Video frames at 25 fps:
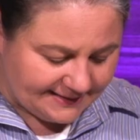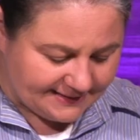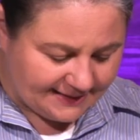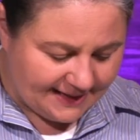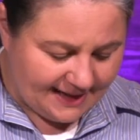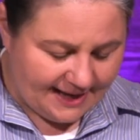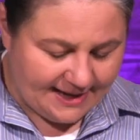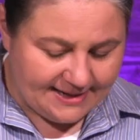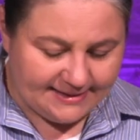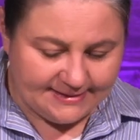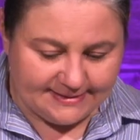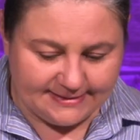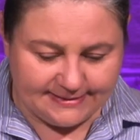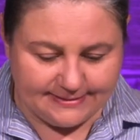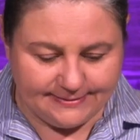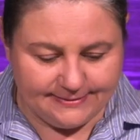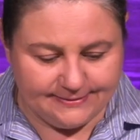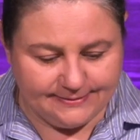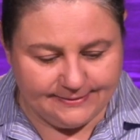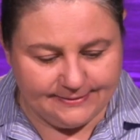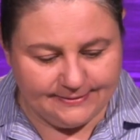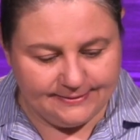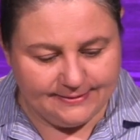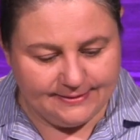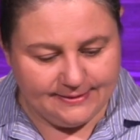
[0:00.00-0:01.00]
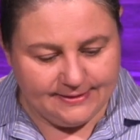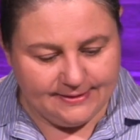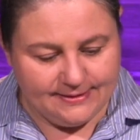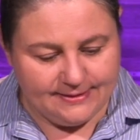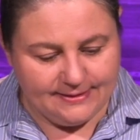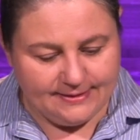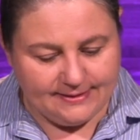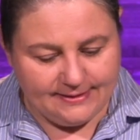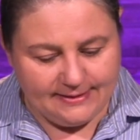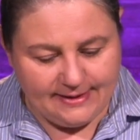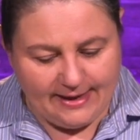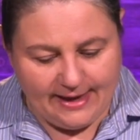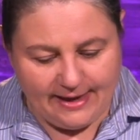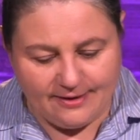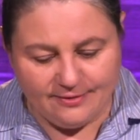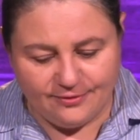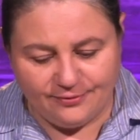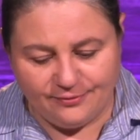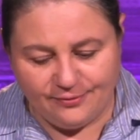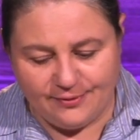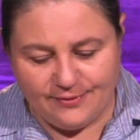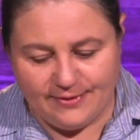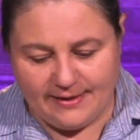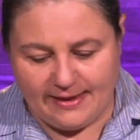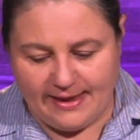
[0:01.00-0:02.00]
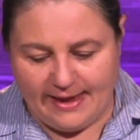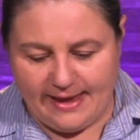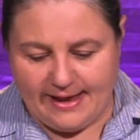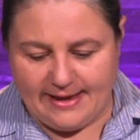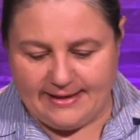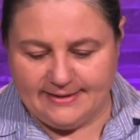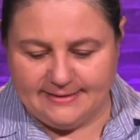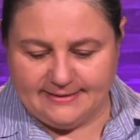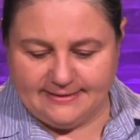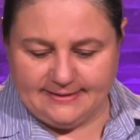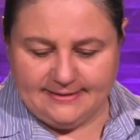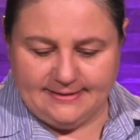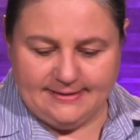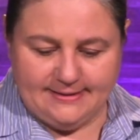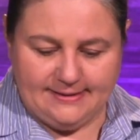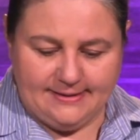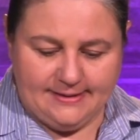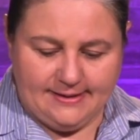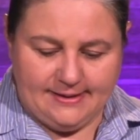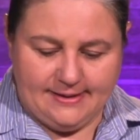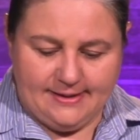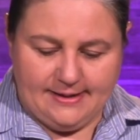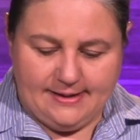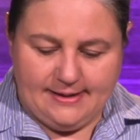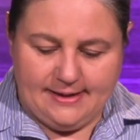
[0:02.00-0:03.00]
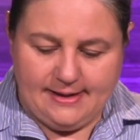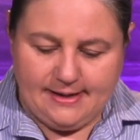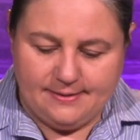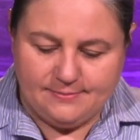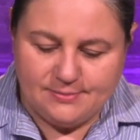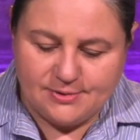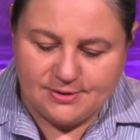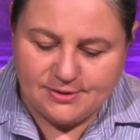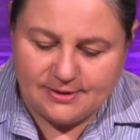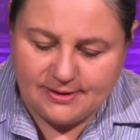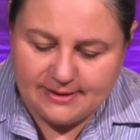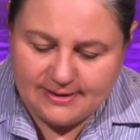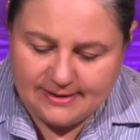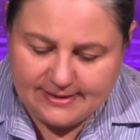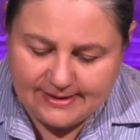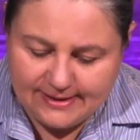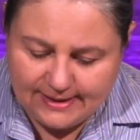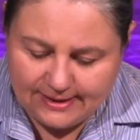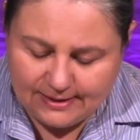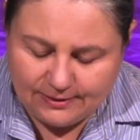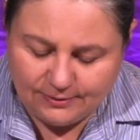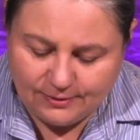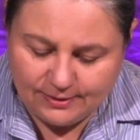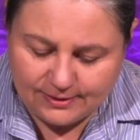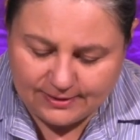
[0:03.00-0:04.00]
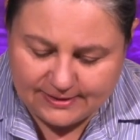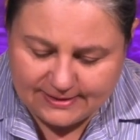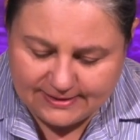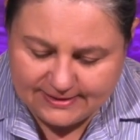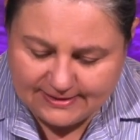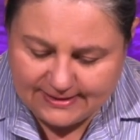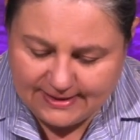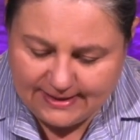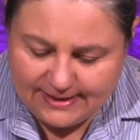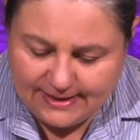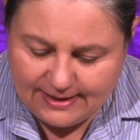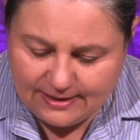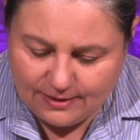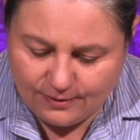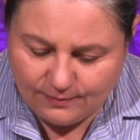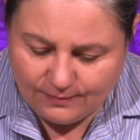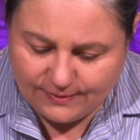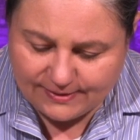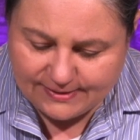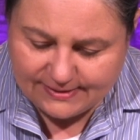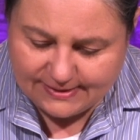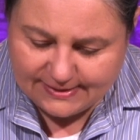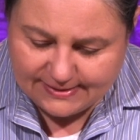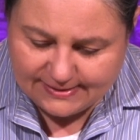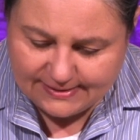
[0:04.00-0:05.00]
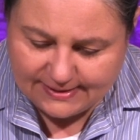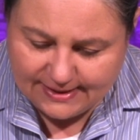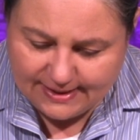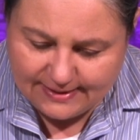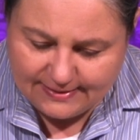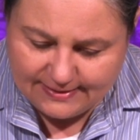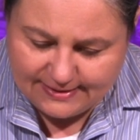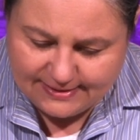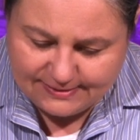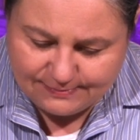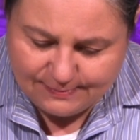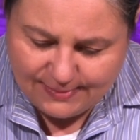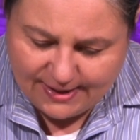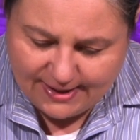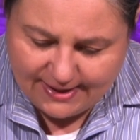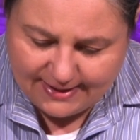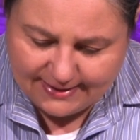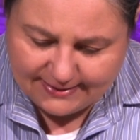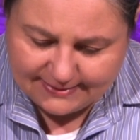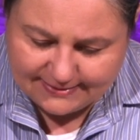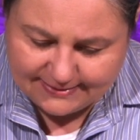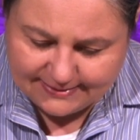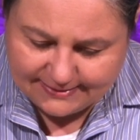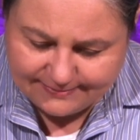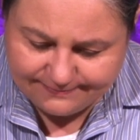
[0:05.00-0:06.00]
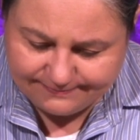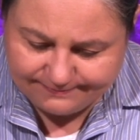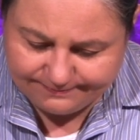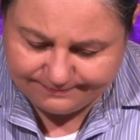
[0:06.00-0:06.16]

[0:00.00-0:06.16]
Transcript: case. Case for the case. I'm just going to take a look to see here what's inside these bags.